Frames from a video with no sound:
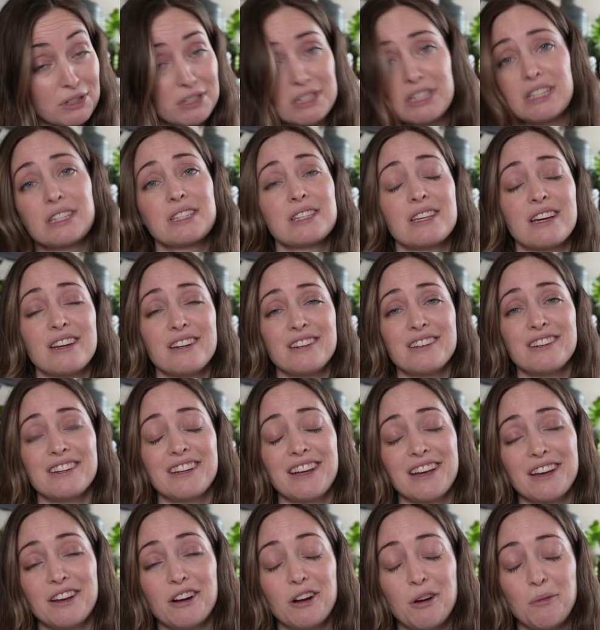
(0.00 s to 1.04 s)
really excited
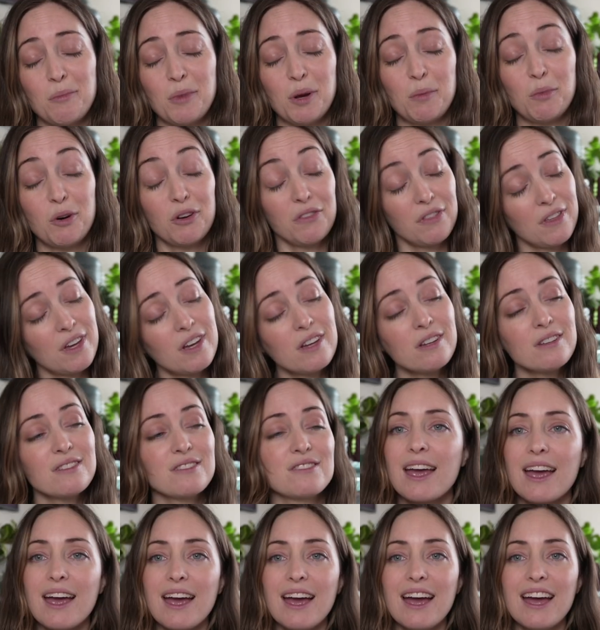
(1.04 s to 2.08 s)
to get on my birthday,